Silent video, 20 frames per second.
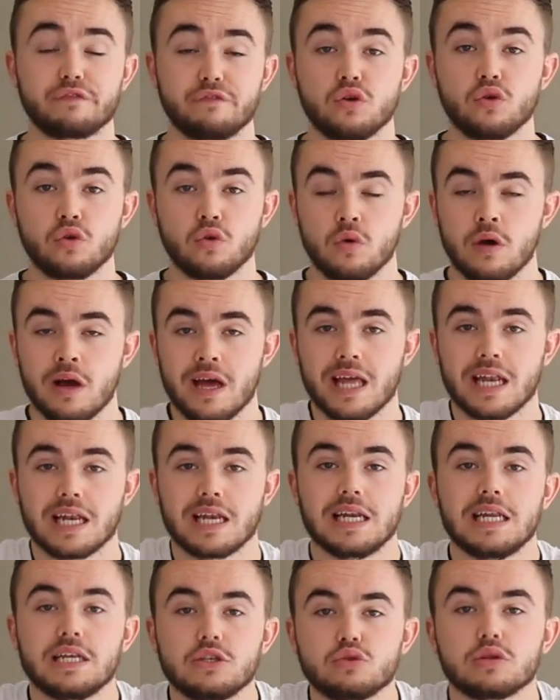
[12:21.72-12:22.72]
funnel
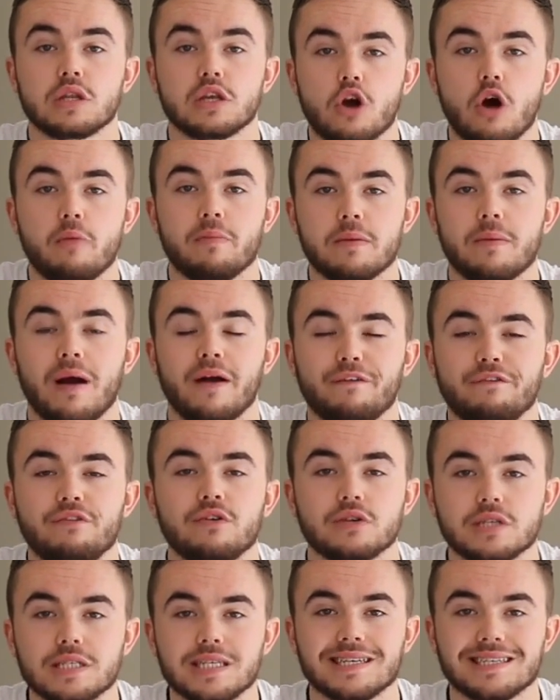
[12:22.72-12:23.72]
literally got me my
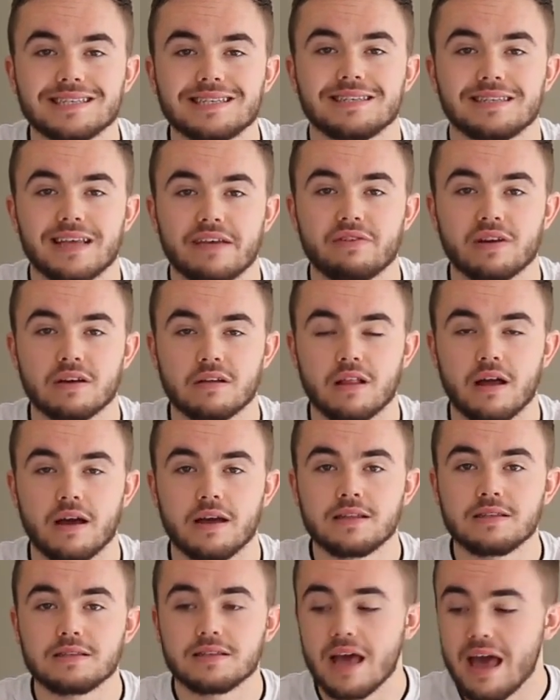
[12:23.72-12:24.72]
first 6 to 7
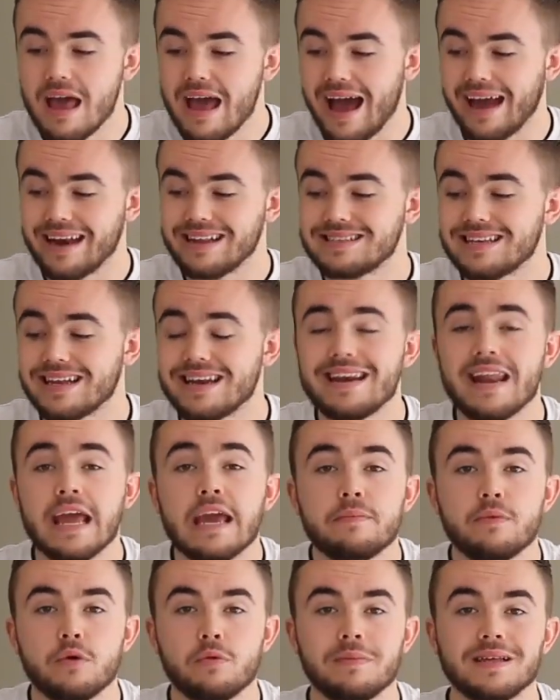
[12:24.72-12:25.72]
clients, and it's
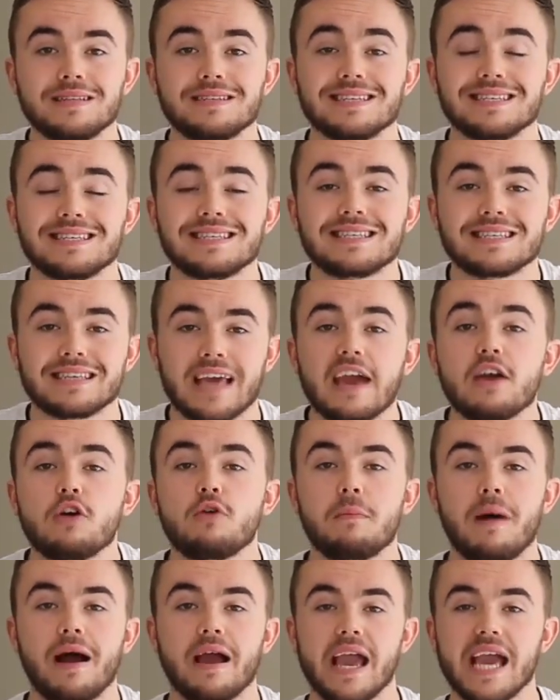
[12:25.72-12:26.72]
enabled me to
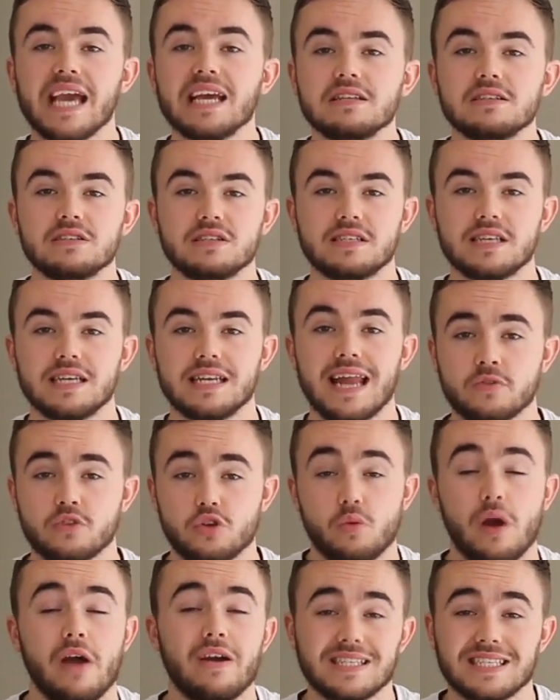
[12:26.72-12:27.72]
scale my agency
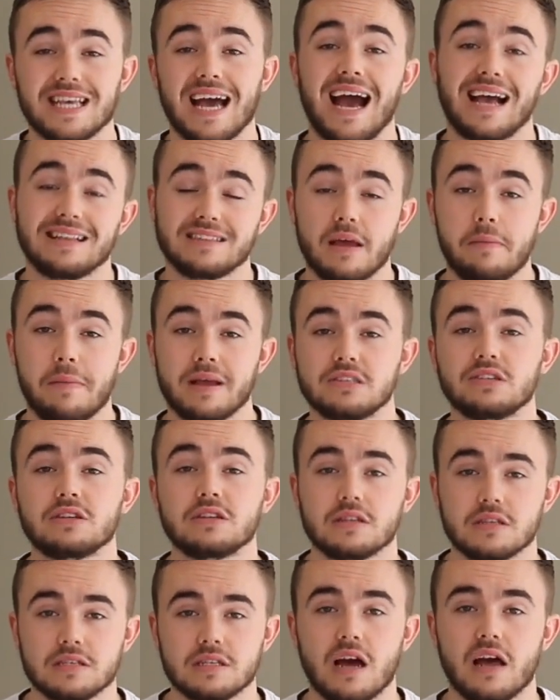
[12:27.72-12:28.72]
to where it's at, as I mentioned
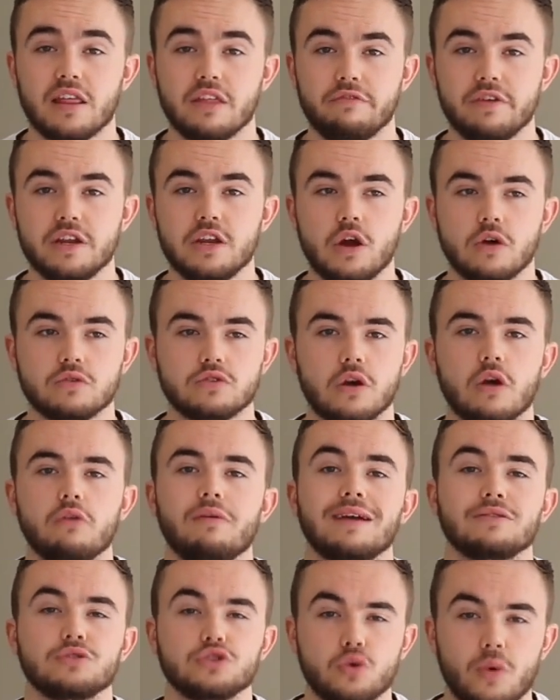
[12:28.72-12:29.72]
at the start of the video, to
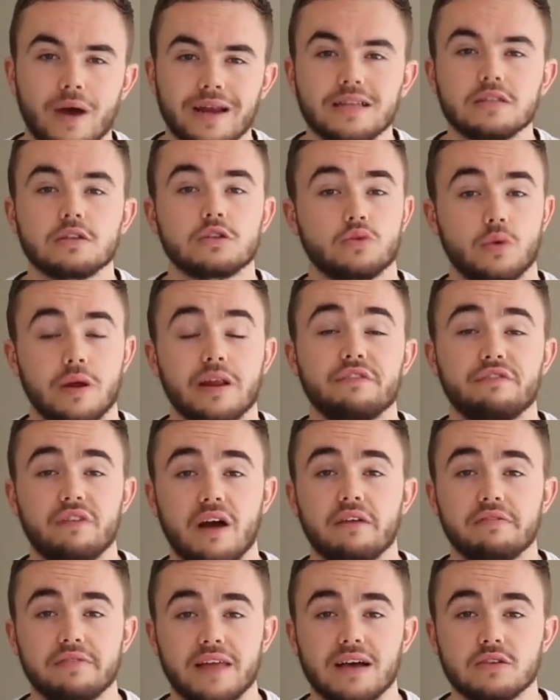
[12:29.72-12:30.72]
around $20,000 to
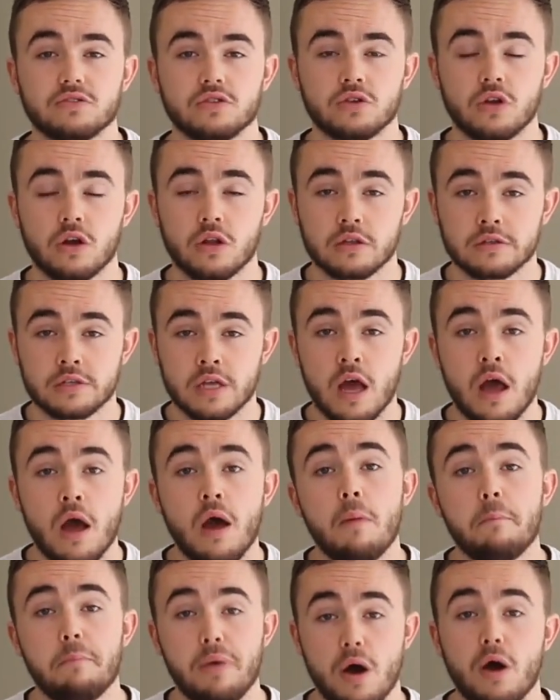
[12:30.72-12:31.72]
$25,000
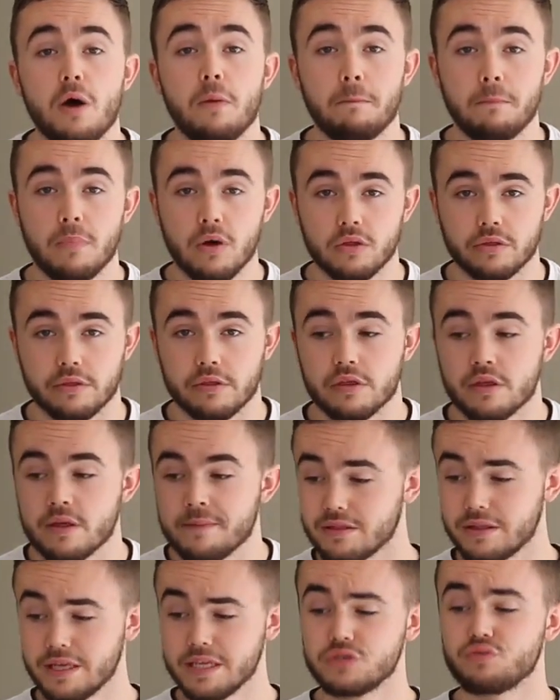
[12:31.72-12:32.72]
per month.
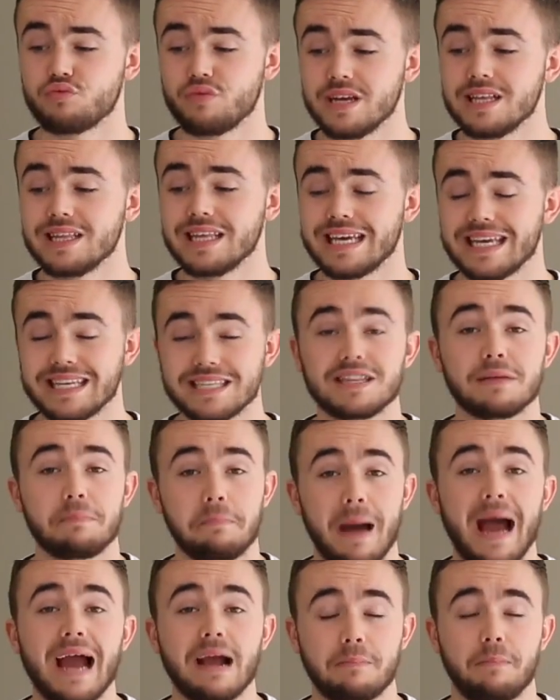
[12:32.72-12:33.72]
This really is the
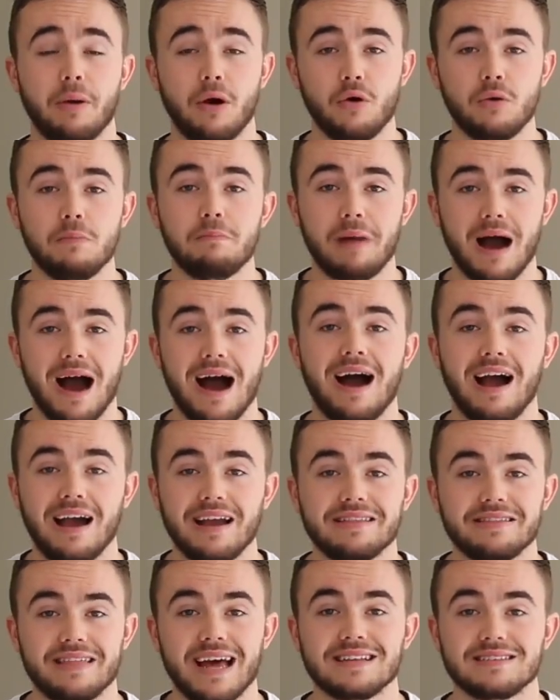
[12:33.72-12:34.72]
backbone
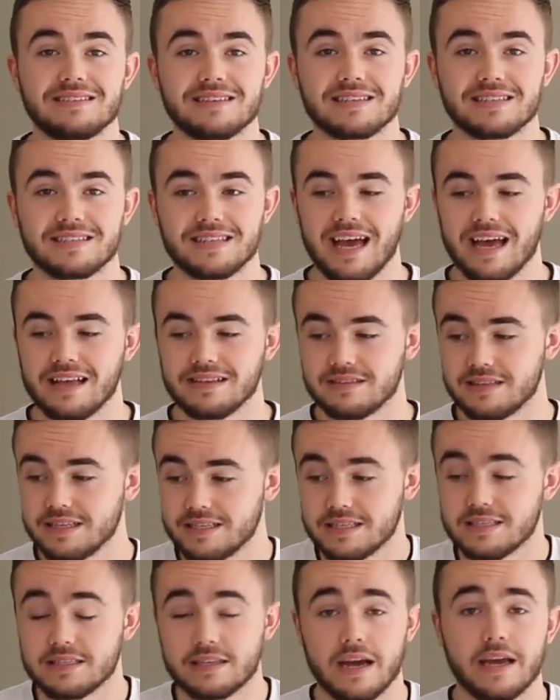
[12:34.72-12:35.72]
behind that success,
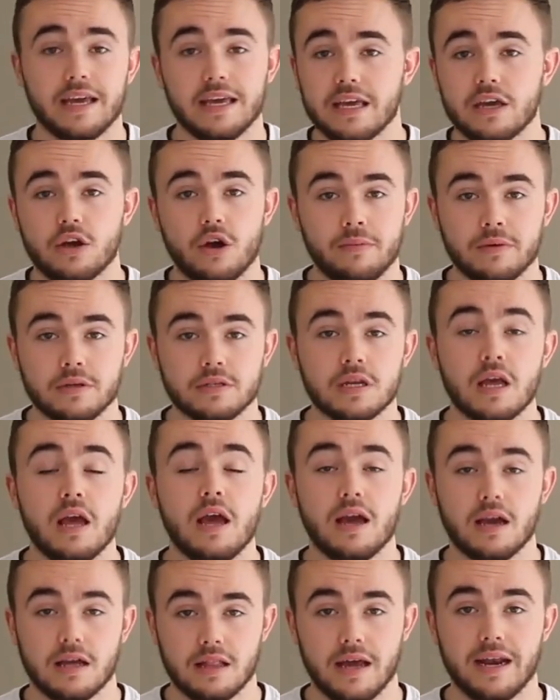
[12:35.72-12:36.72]
this entire e-commerce
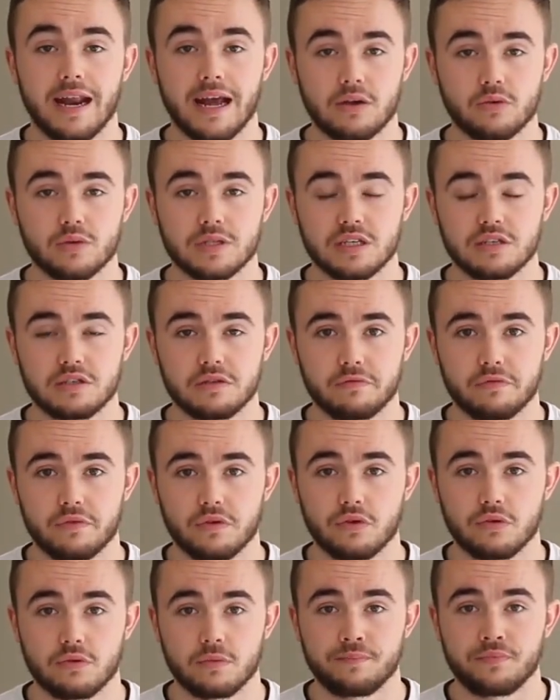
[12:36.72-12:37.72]
client acquisition
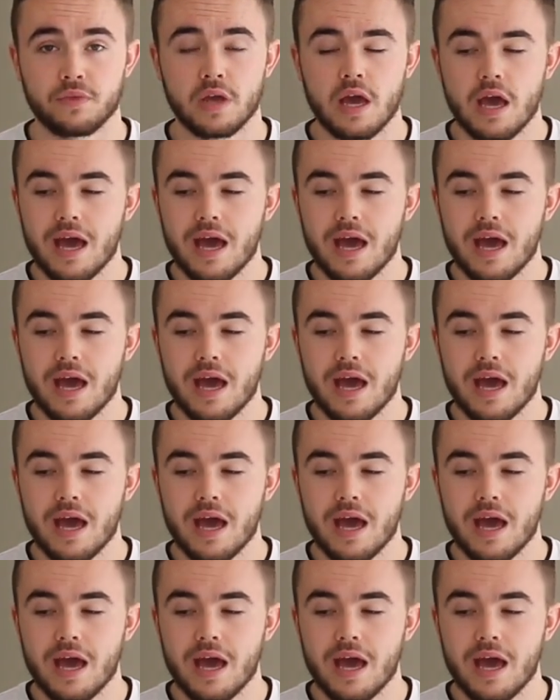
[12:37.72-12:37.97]
funnel.